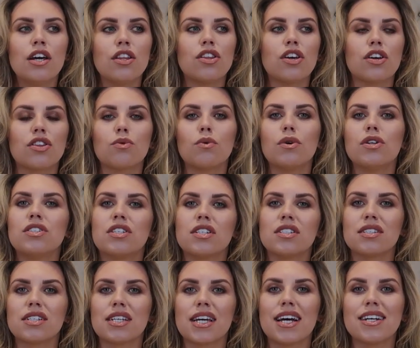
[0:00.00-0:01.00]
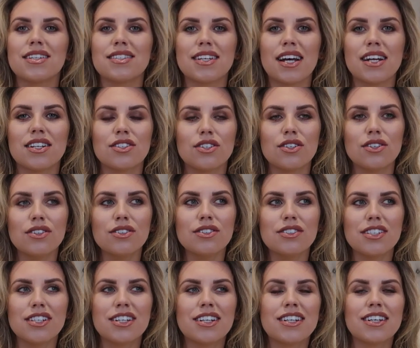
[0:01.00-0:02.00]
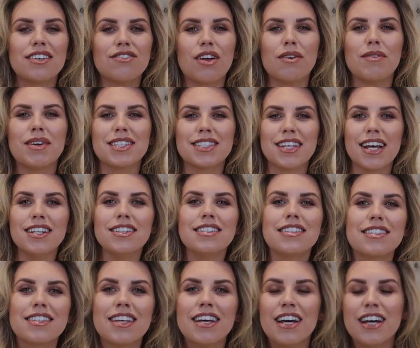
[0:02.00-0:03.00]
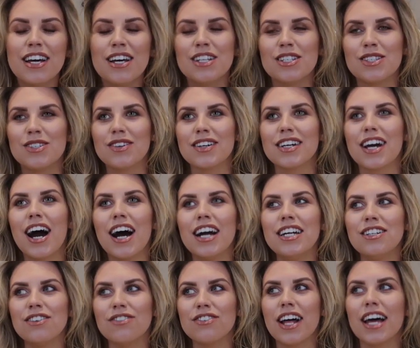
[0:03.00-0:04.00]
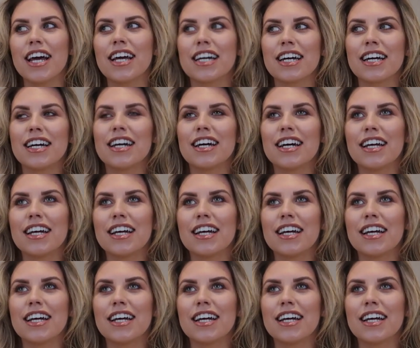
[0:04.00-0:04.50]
the other one doesn't get settled if that makes sense so kind of like